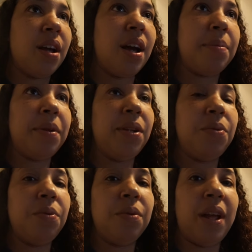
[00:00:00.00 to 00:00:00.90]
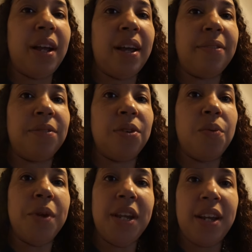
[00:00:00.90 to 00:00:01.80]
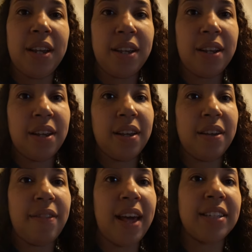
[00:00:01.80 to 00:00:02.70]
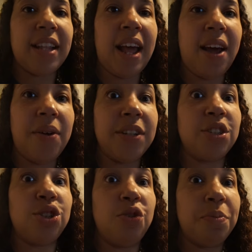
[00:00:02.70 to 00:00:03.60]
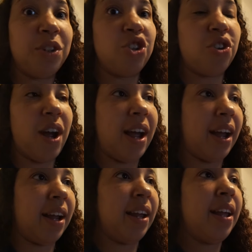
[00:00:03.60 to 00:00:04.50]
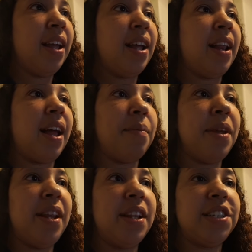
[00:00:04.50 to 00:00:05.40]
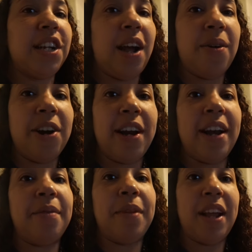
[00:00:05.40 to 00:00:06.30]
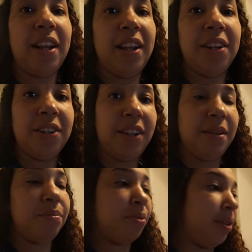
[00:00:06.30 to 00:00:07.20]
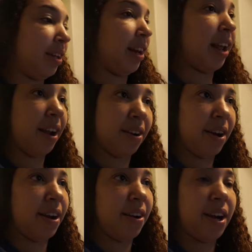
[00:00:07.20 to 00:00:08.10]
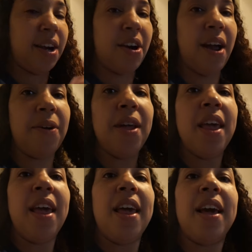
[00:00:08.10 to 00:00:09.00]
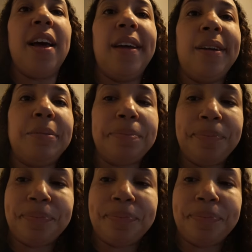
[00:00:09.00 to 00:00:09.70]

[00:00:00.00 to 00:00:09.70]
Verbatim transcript: couple of, like after a week of that style, it's super dry. Like I'm in the shower and I'm like literally pulling hair, hair, hair out. Um,